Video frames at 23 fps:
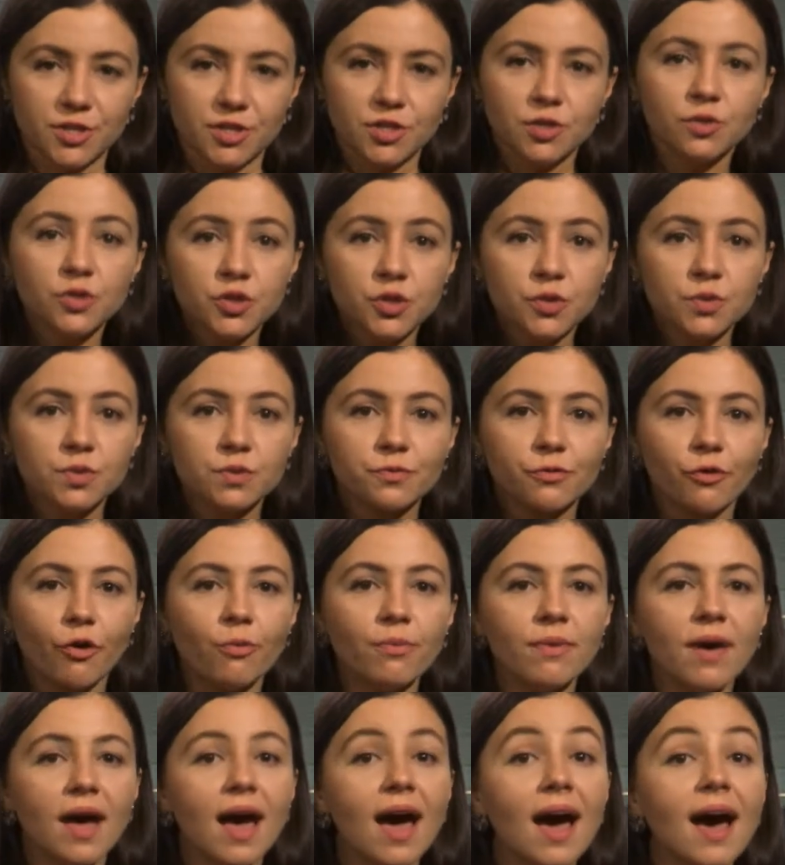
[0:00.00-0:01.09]
to choose
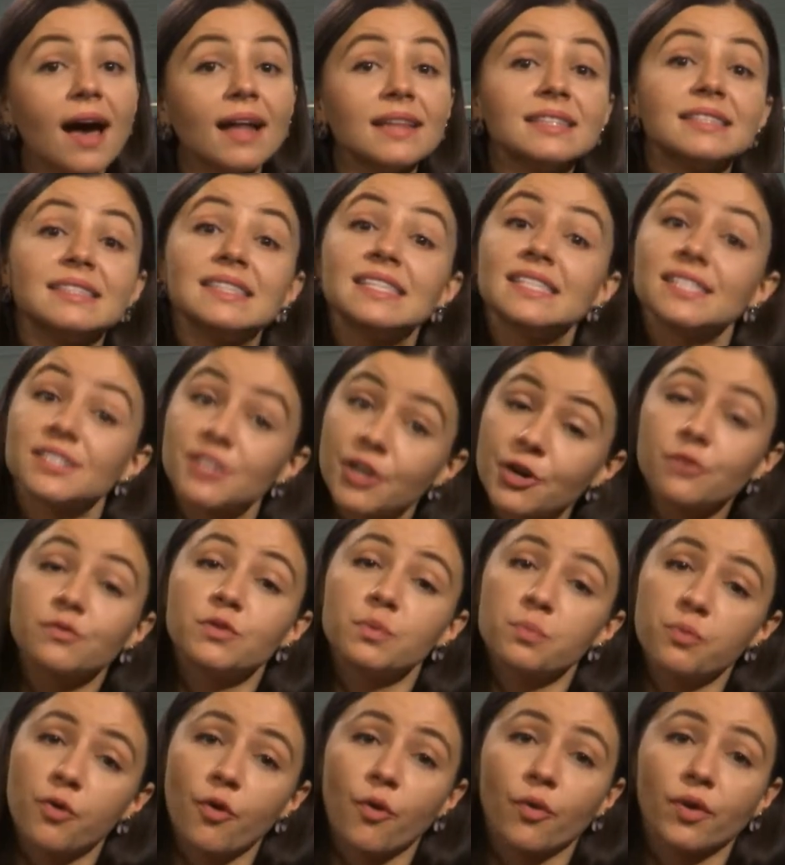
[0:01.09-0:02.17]
from at the start of the
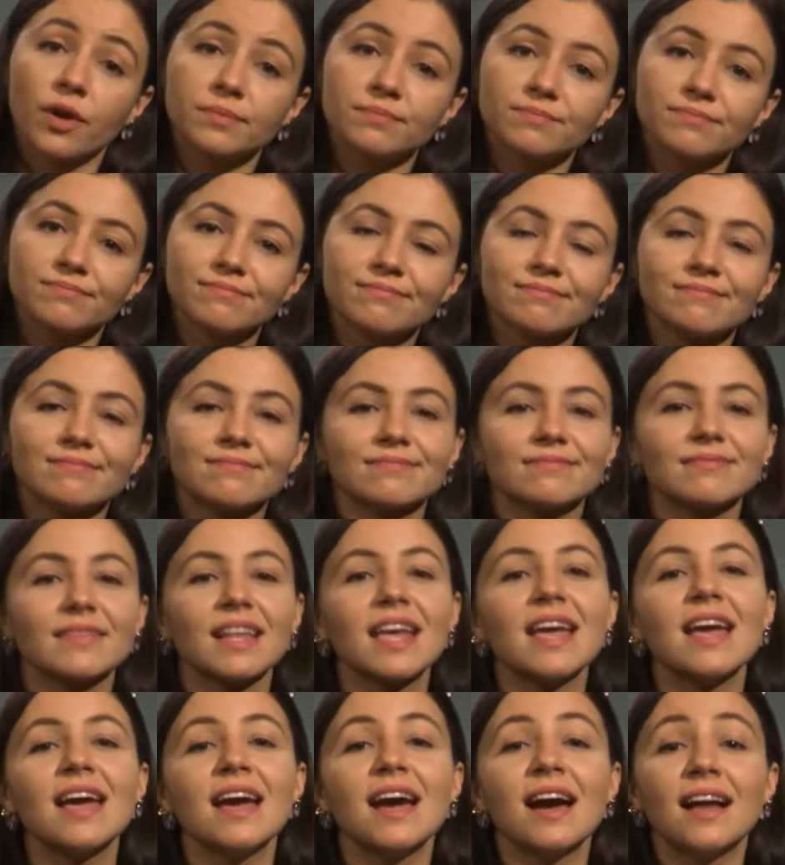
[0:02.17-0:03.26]
program.
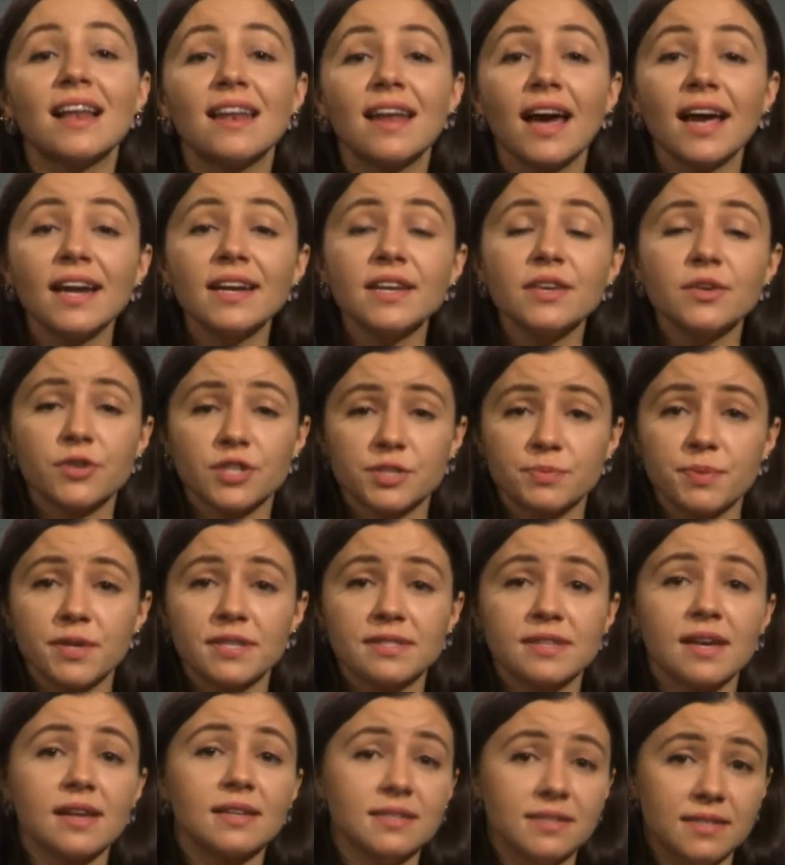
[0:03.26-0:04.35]
Aligning your
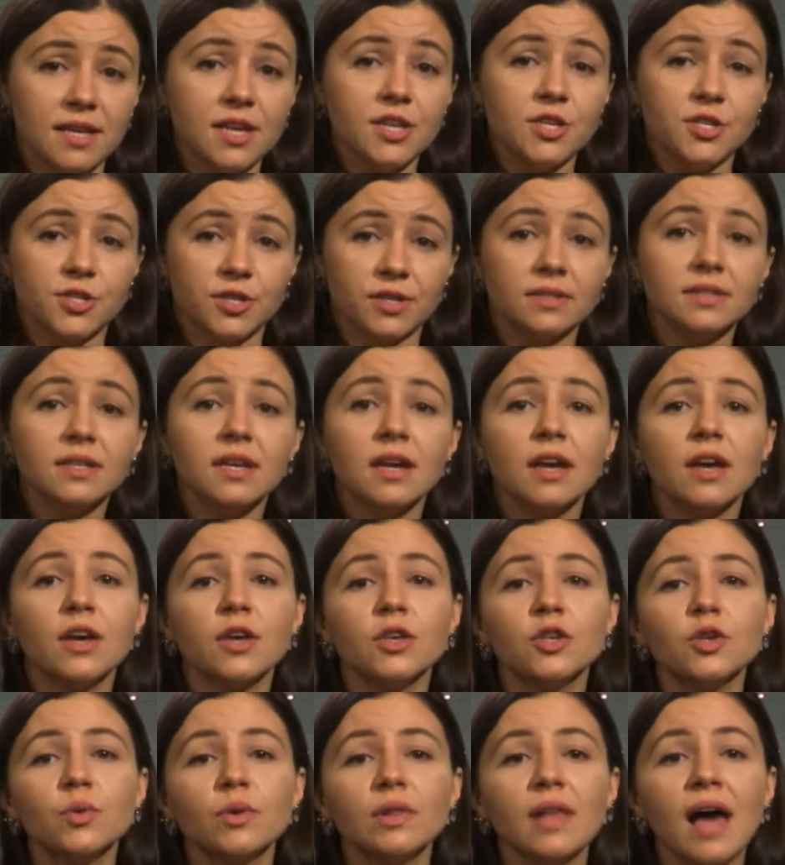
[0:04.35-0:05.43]
specialization,
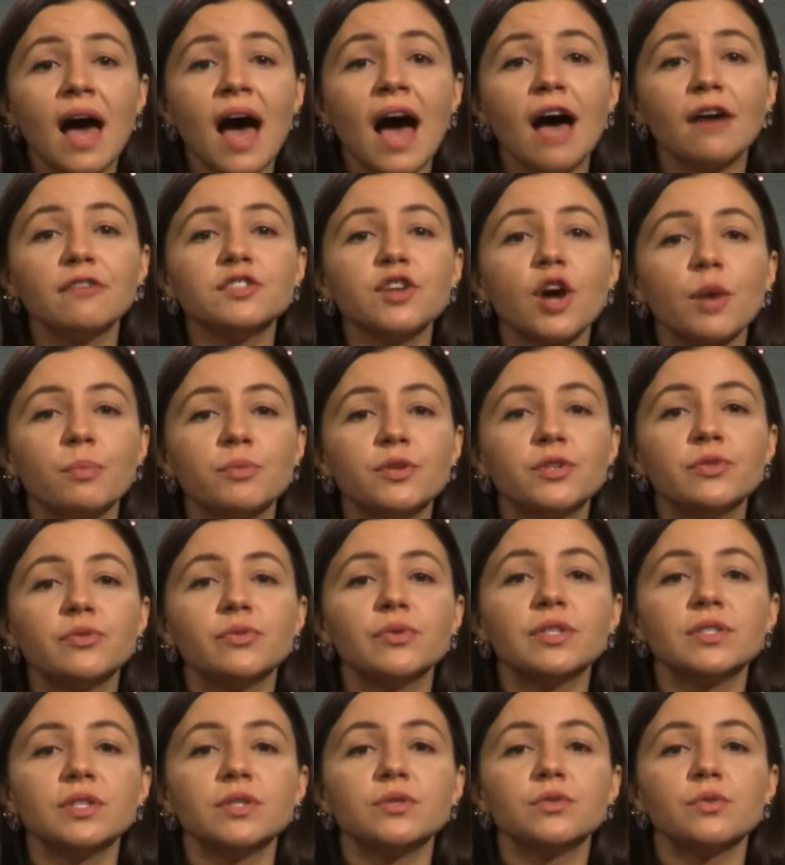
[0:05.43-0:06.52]
you will have the
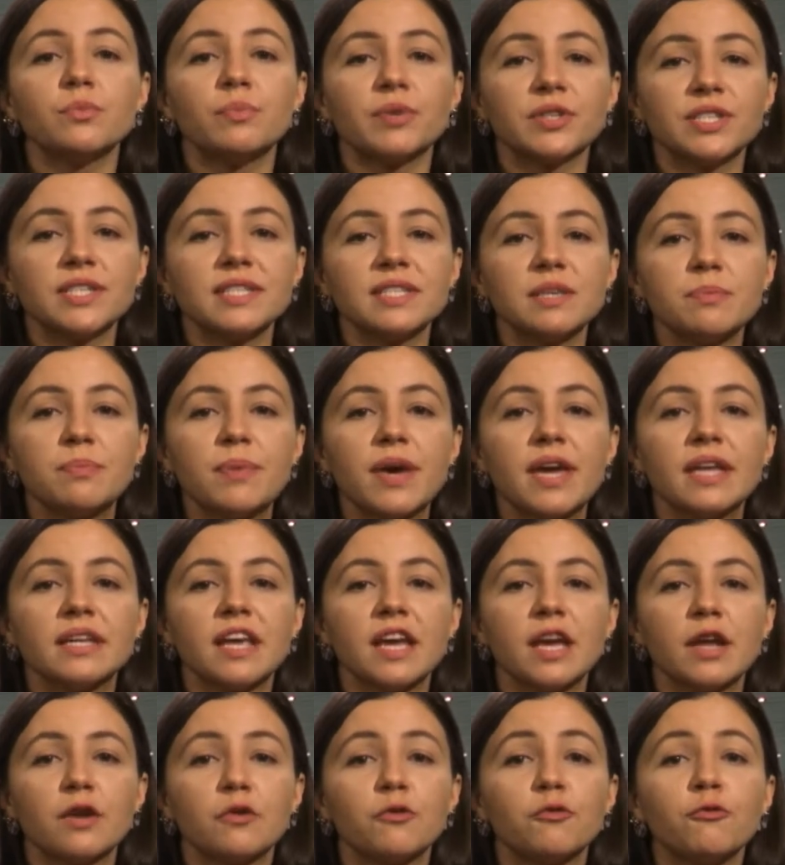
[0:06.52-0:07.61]
opportunity to participate
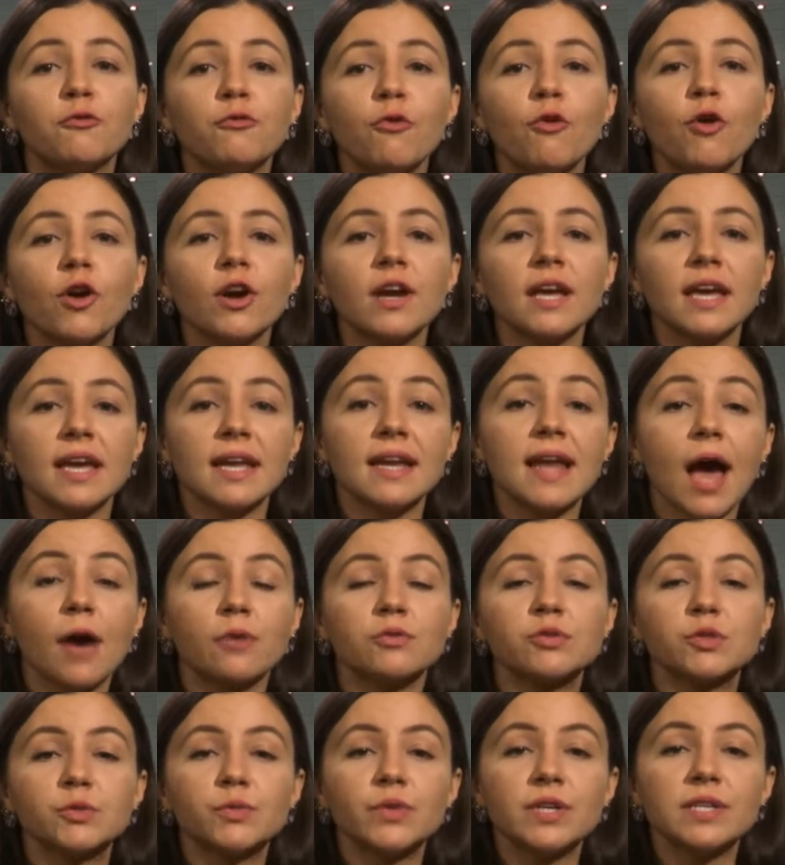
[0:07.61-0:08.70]
in 4
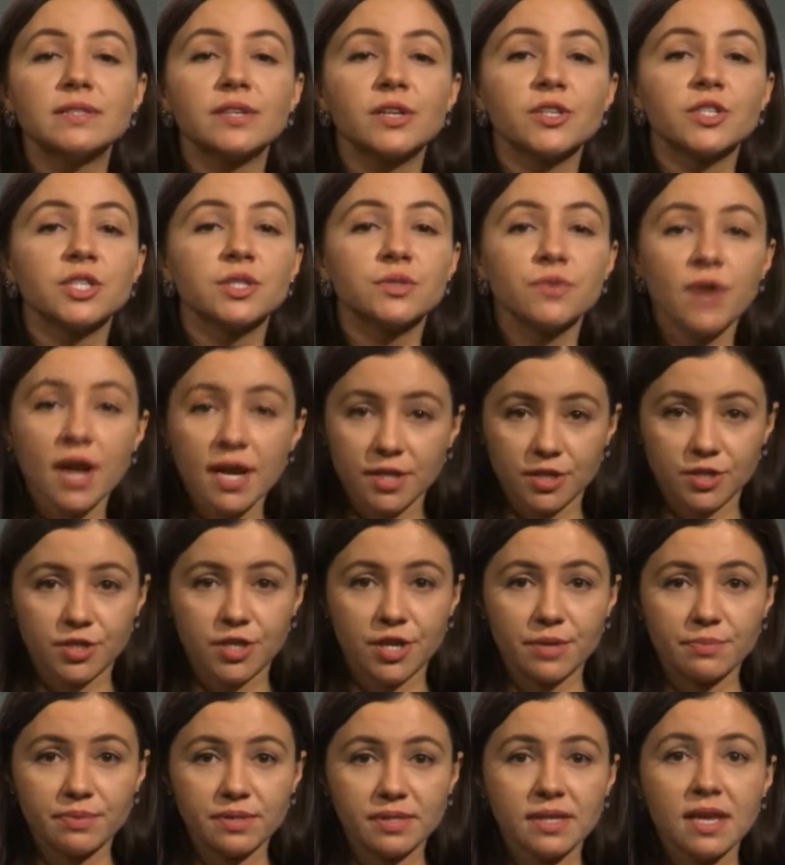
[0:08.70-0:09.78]
in-house research
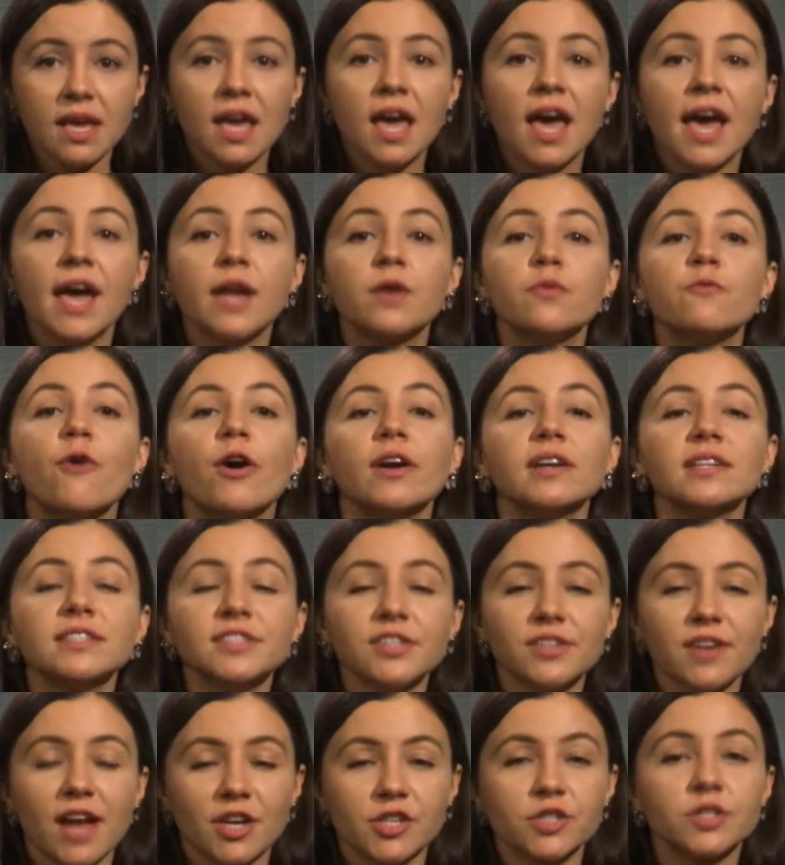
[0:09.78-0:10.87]
traineeships and 1
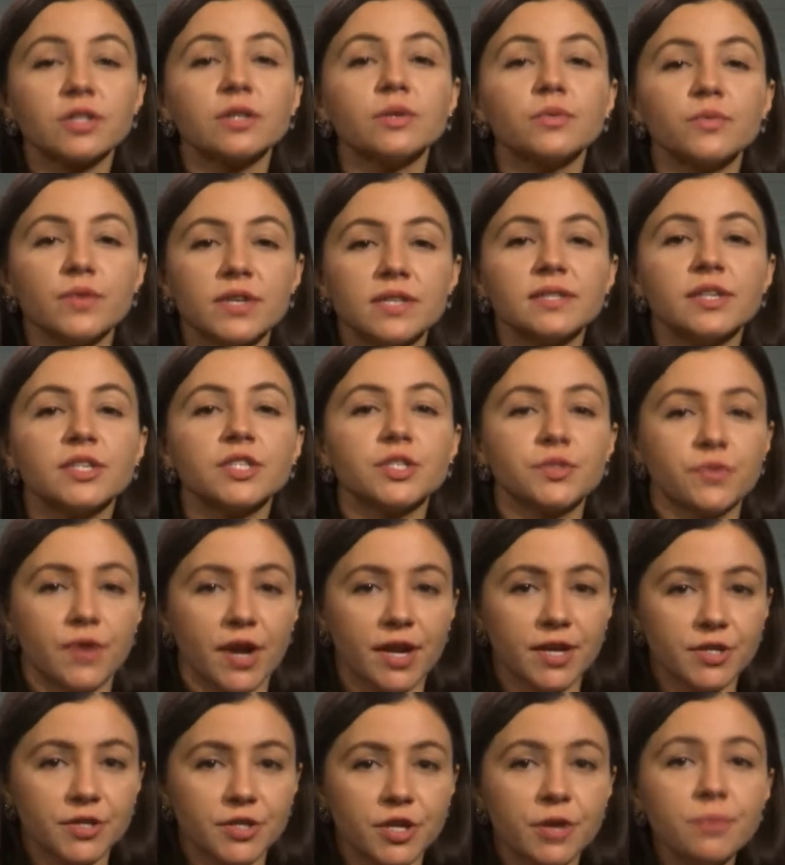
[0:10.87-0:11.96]
international research
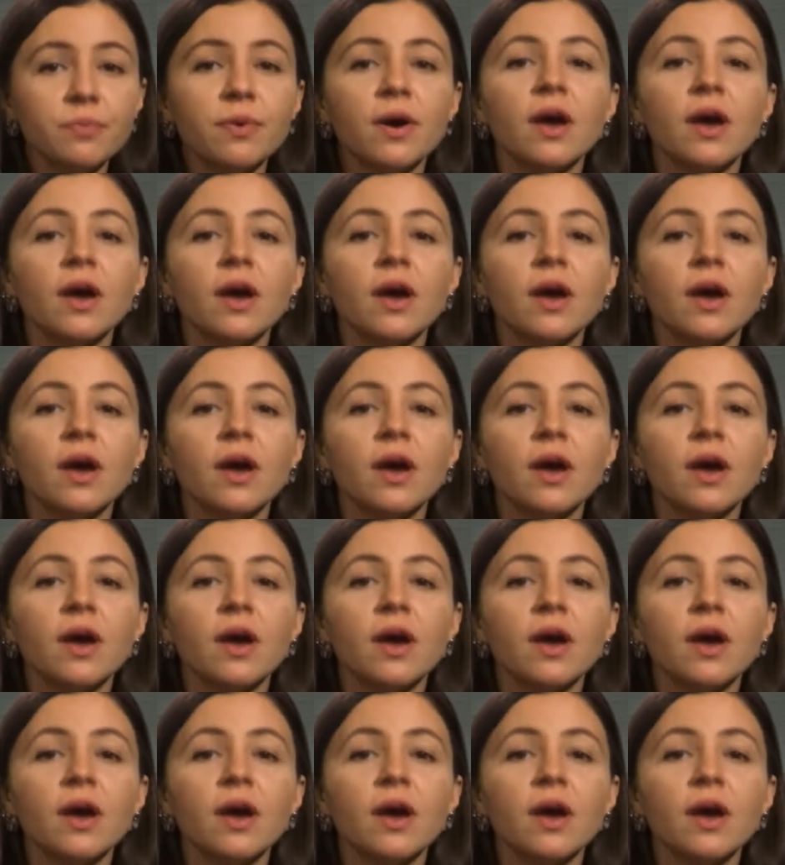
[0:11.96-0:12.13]
traineeship